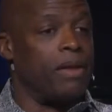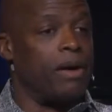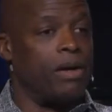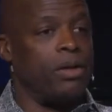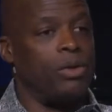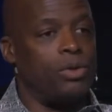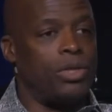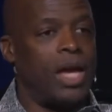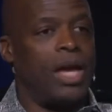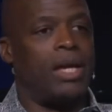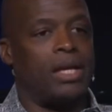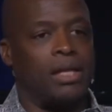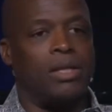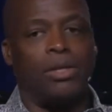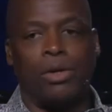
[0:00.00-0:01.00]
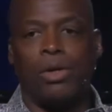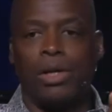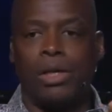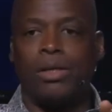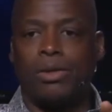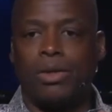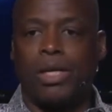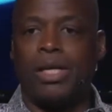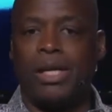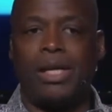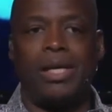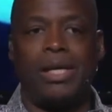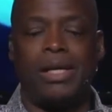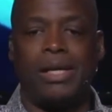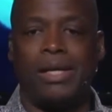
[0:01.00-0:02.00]
Are you taking your little
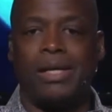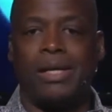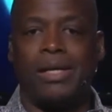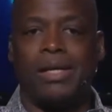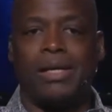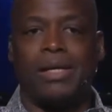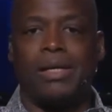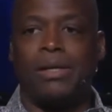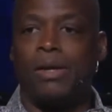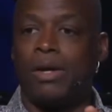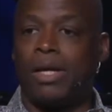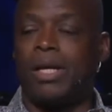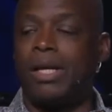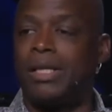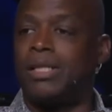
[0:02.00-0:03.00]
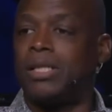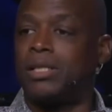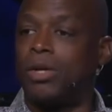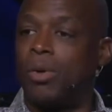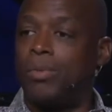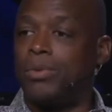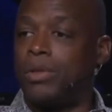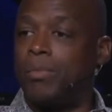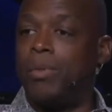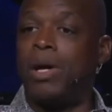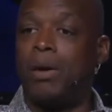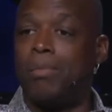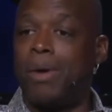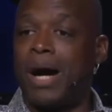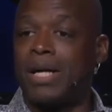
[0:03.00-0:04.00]
key? Your key just opens a
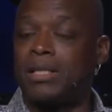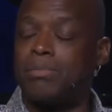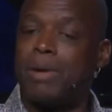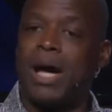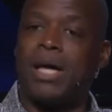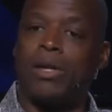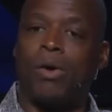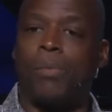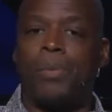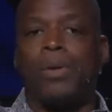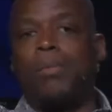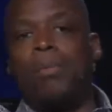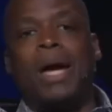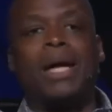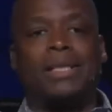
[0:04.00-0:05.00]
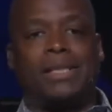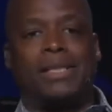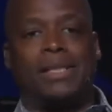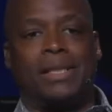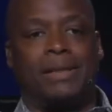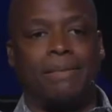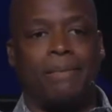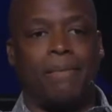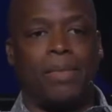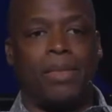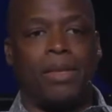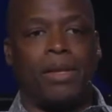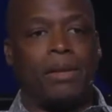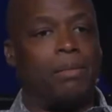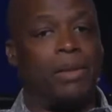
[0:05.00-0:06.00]
mailbox. Mine open a mansion
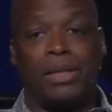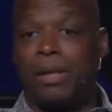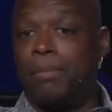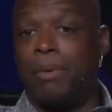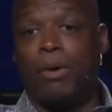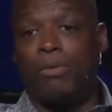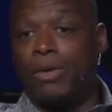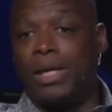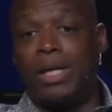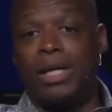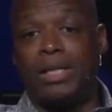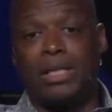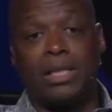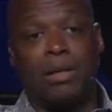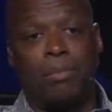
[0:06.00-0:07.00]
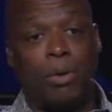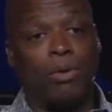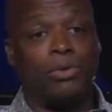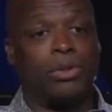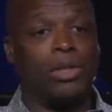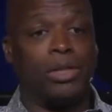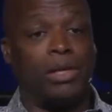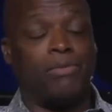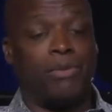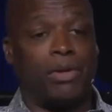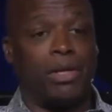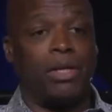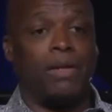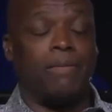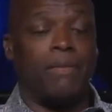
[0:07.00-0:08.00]
but they're both keys and they're both
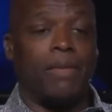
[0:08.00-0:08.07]
significant.